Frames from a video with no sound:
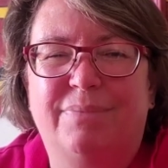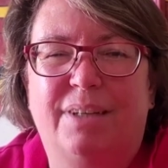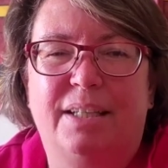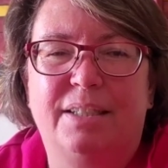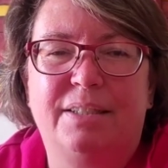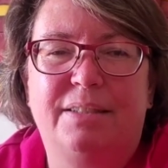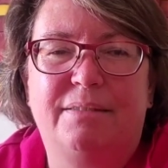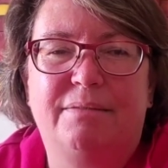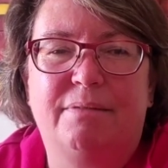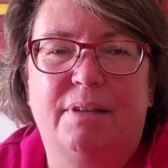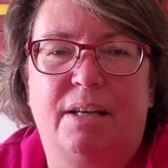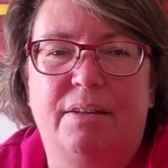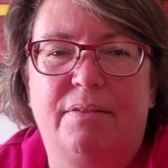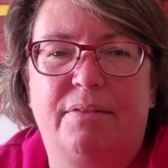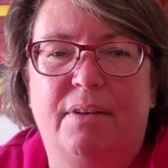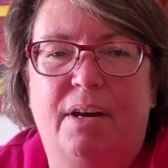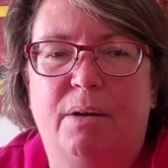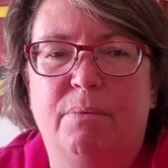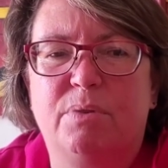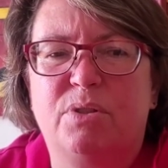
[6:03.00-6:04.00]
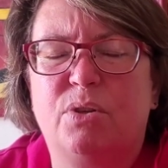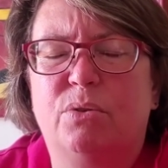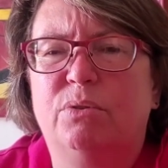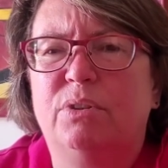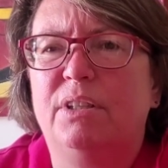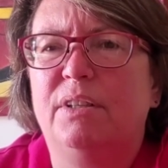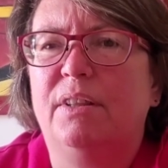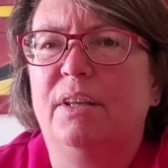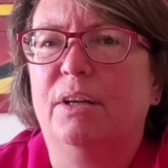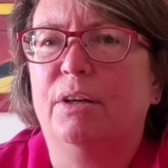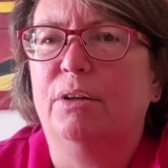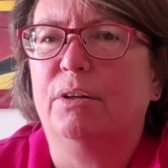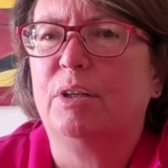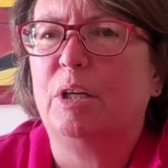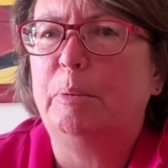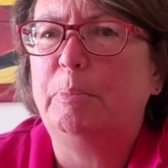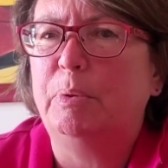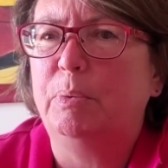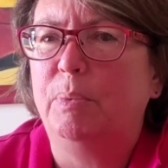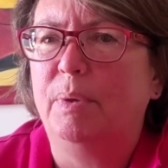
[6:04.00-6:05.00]
I was only there a
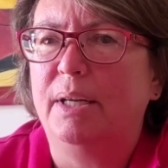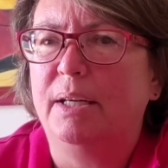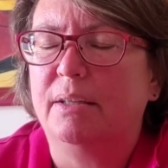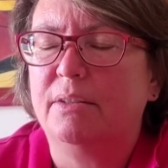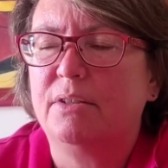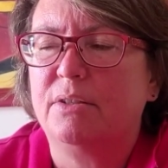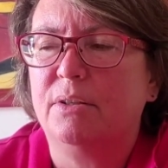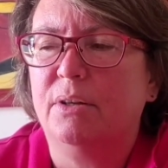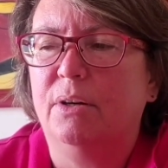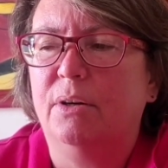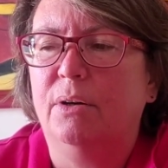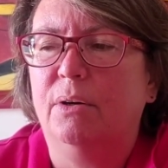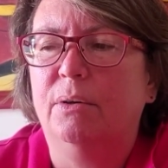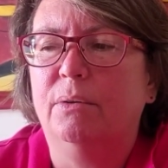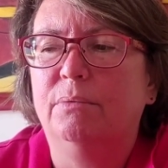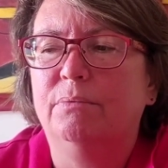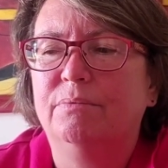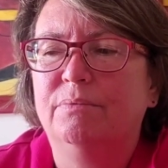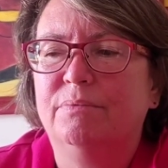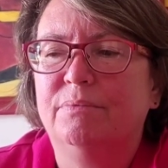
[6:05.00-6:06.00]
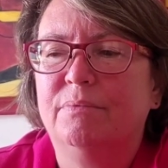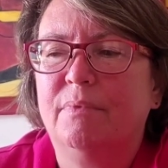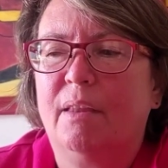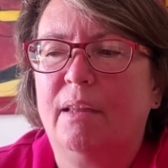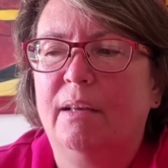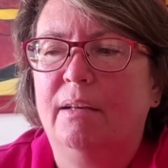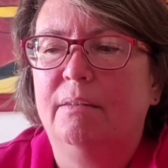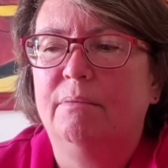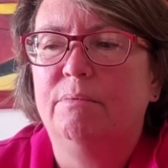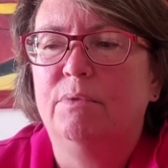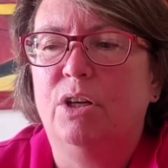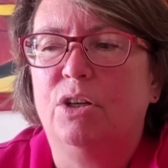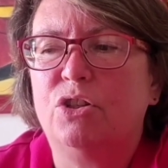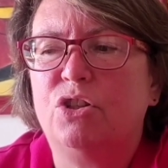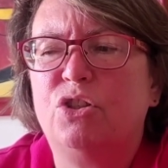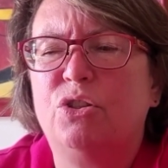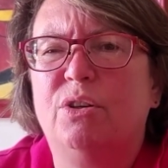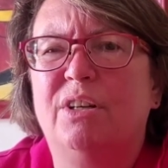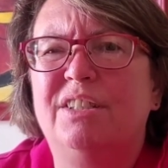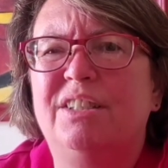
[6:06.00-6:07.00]
couple weeks, so not
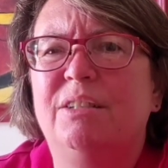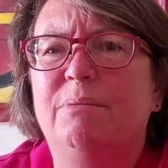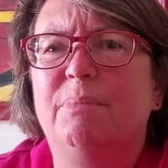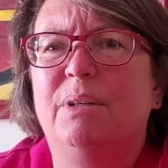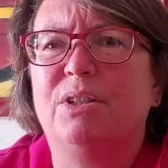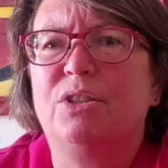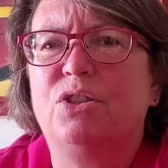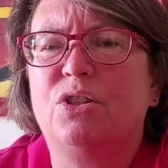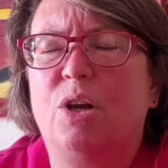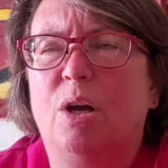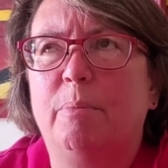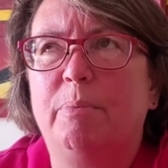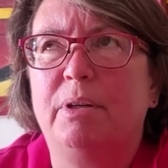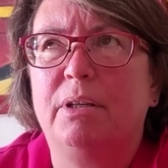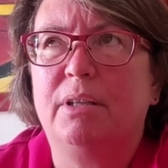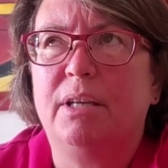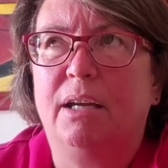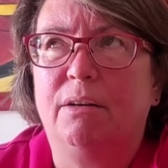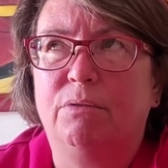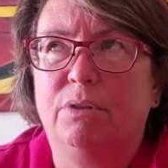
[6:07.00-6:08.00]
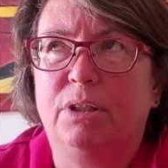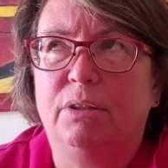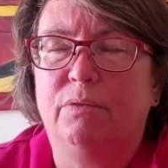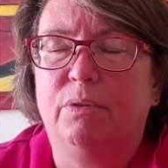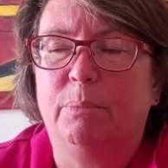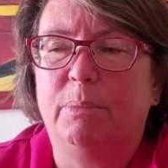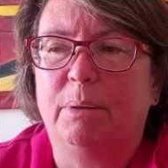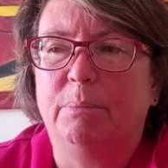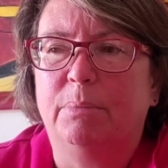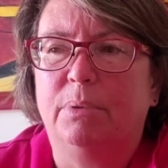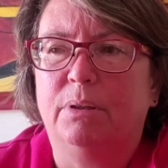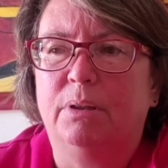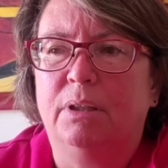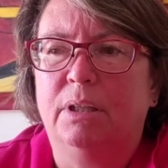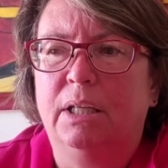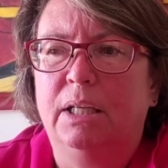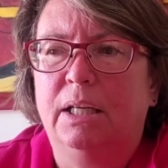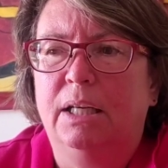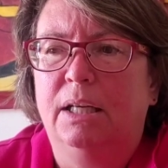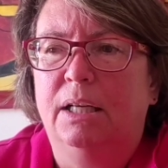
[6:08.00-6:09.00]
sure I did much shopping, can't really remember.
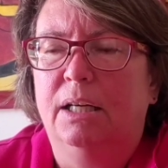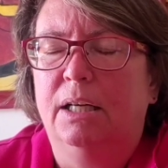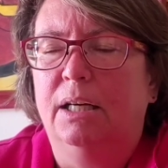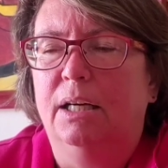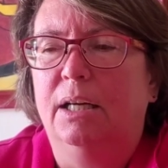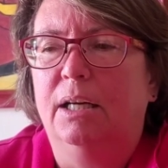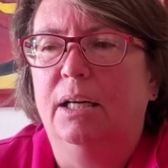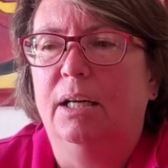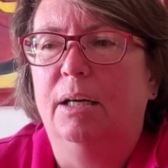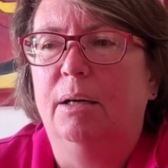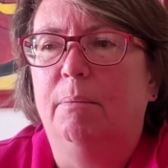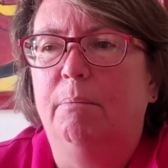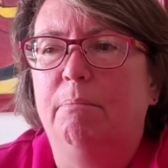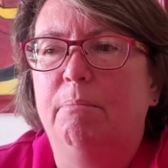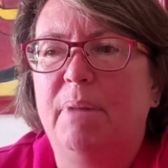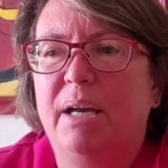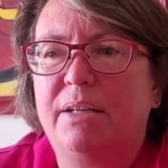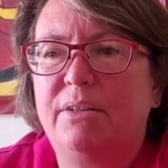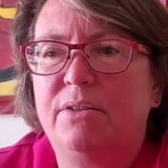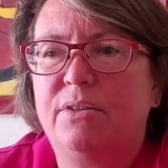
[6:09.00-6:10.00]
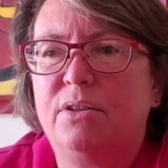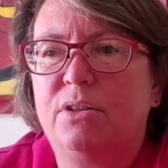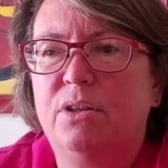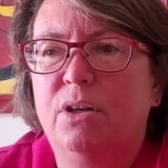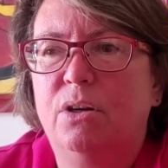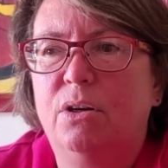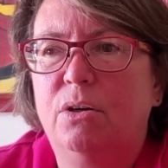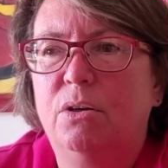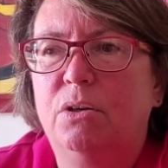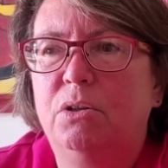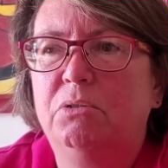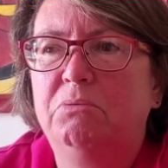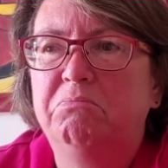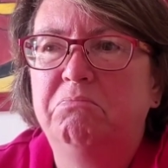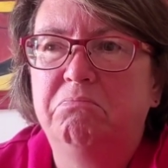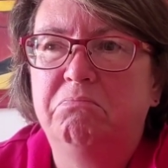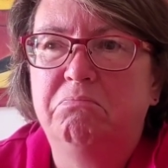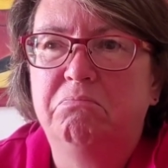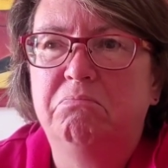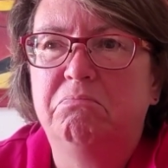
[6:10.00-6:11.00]
Mexico,
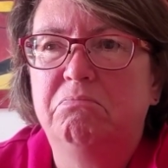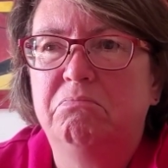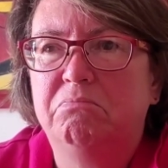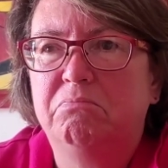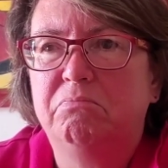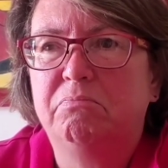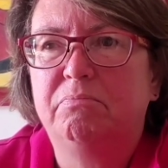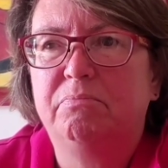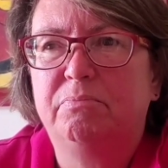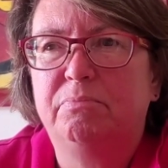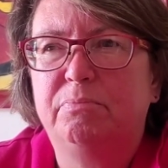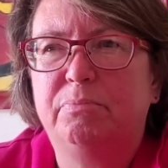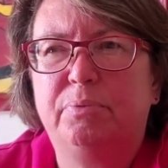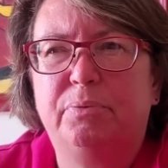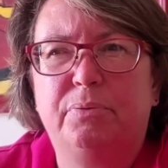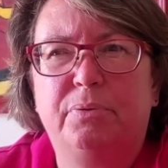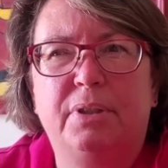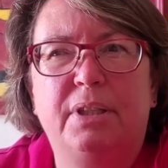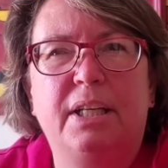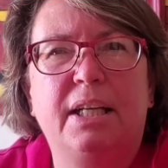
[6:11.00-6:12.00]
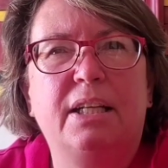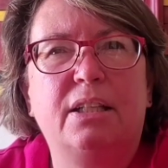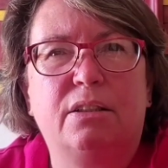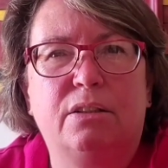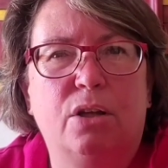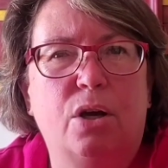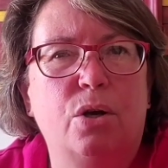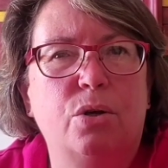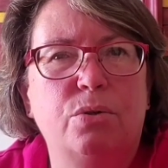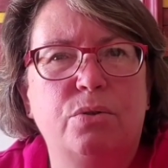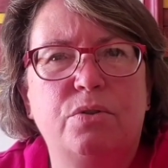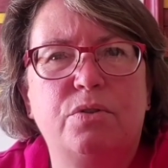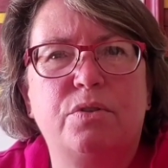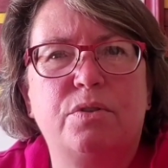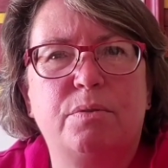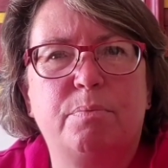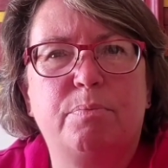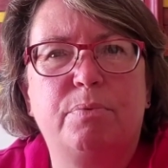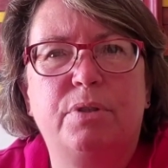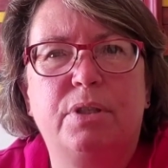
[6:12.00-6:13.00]
pretty
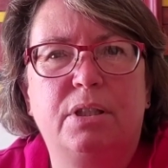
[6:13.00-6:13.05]
close.